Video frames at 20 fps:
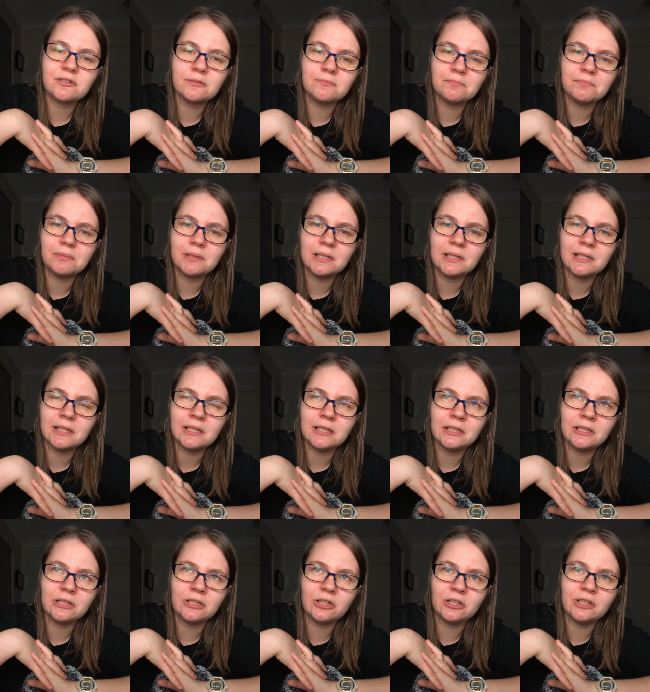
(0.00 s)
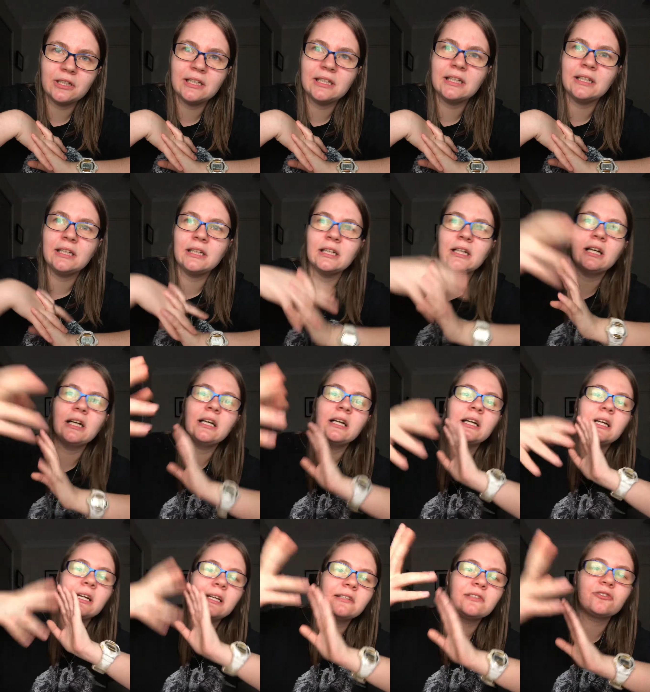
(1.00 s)
to
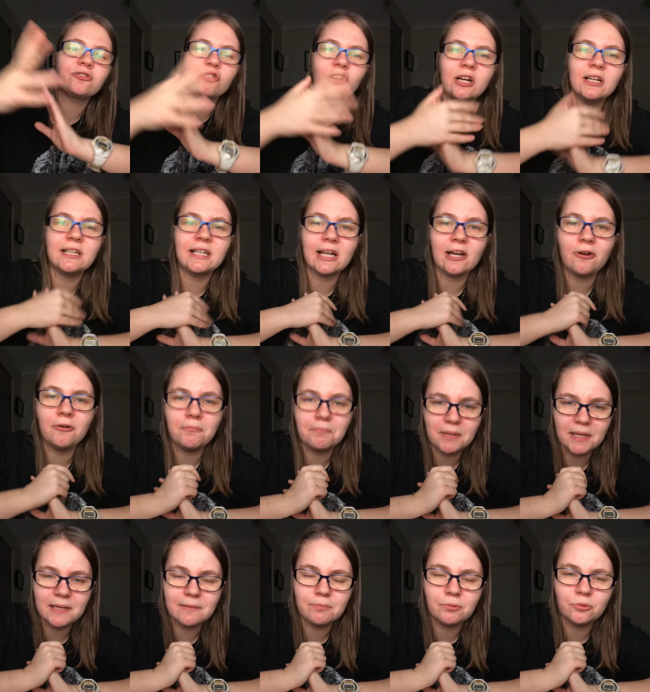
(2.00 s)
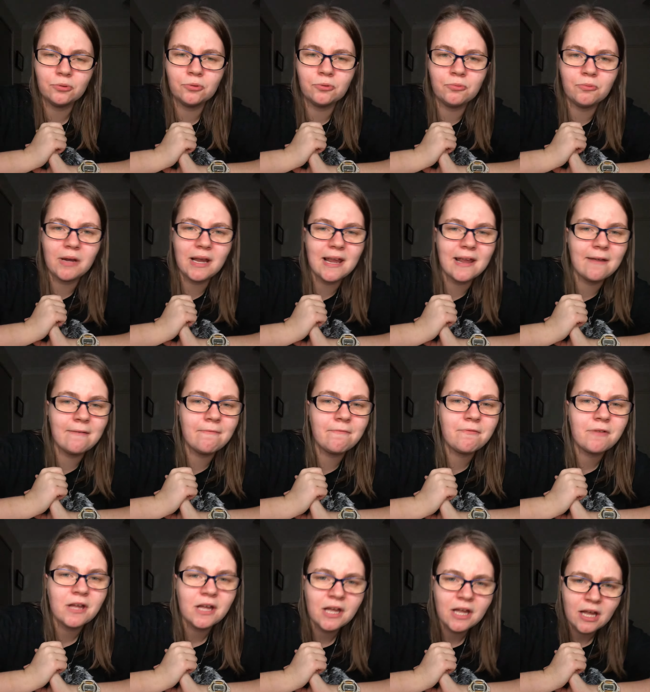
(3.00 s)
he's trying to help people
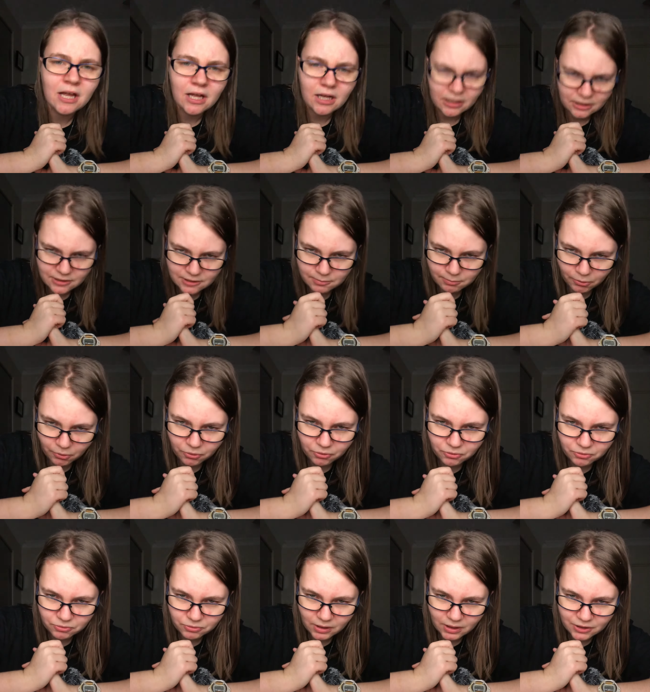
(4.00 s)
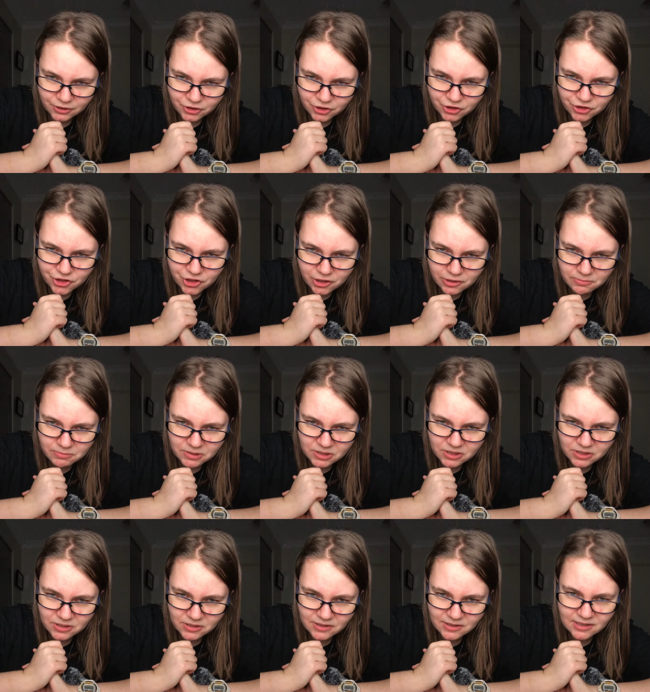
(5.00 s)
with small
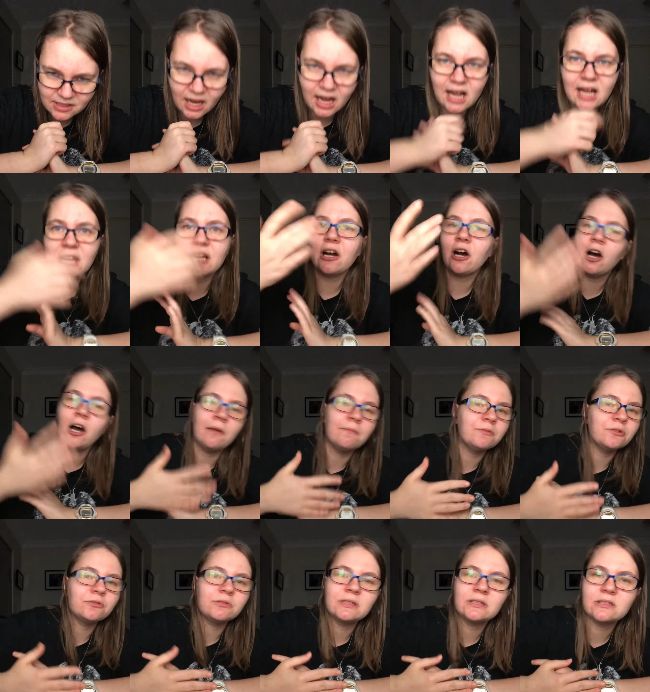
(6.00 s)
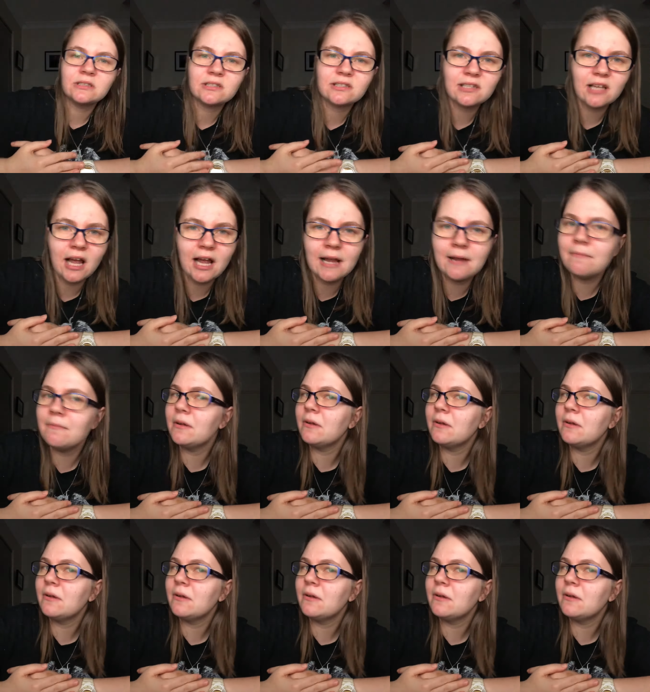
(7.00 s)
YouTubers, and I'm doing the same.